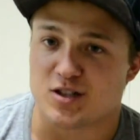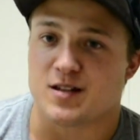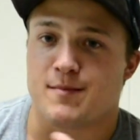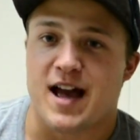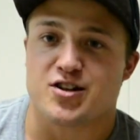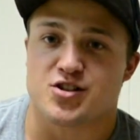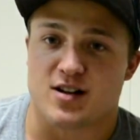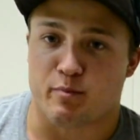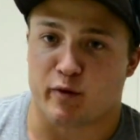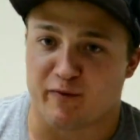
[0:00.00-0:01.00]

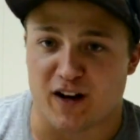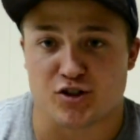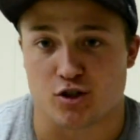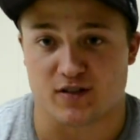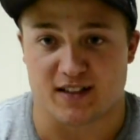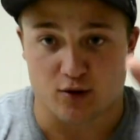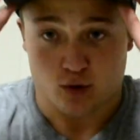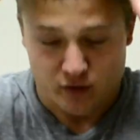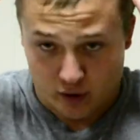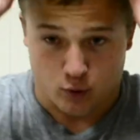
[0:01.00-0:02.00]
imagine a professional that
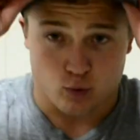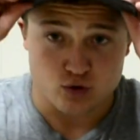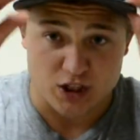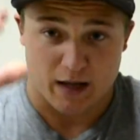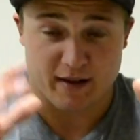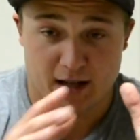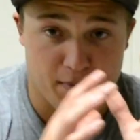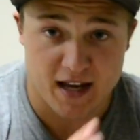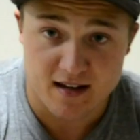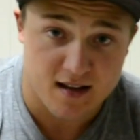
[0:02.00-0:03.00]
their whole job, they get
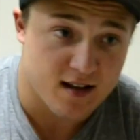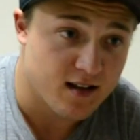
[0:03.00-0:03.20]
paid